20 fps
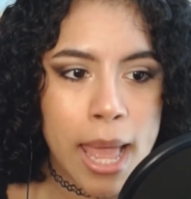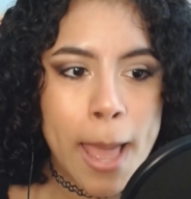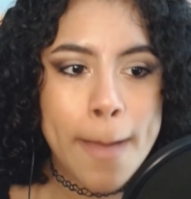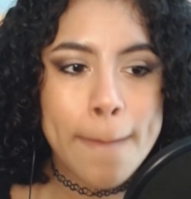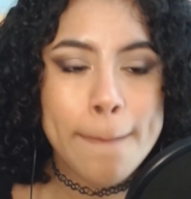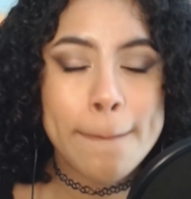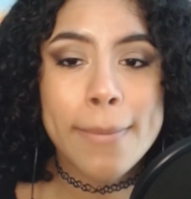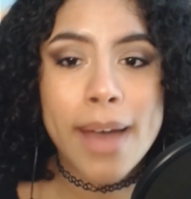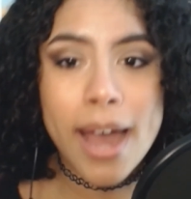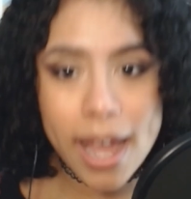
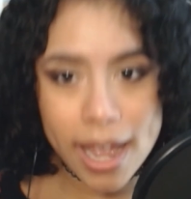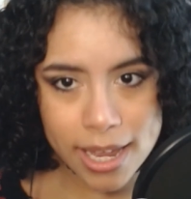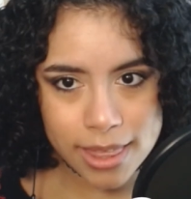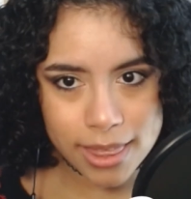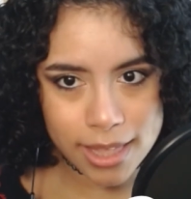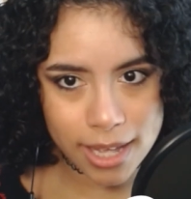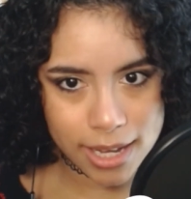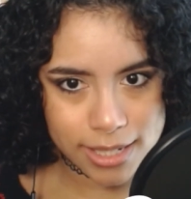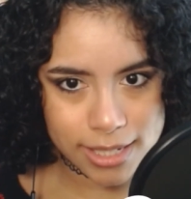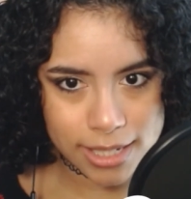my
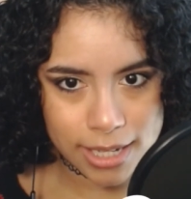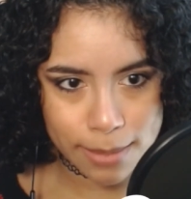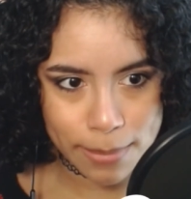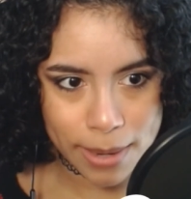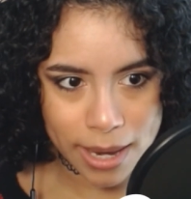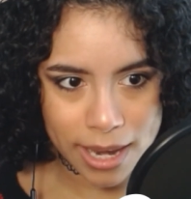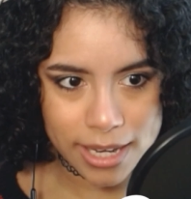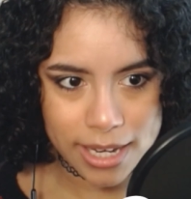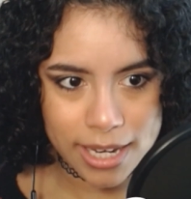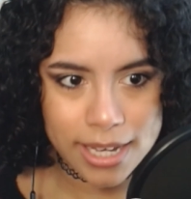thoughts and
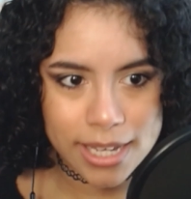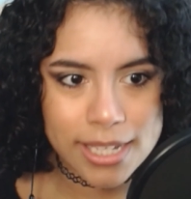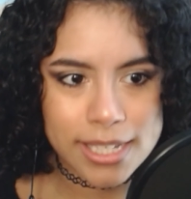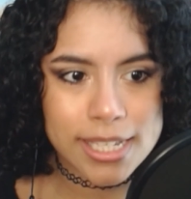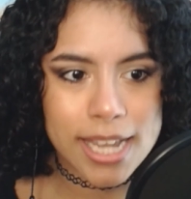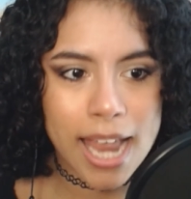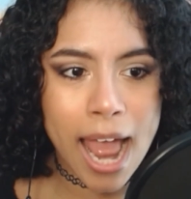opinions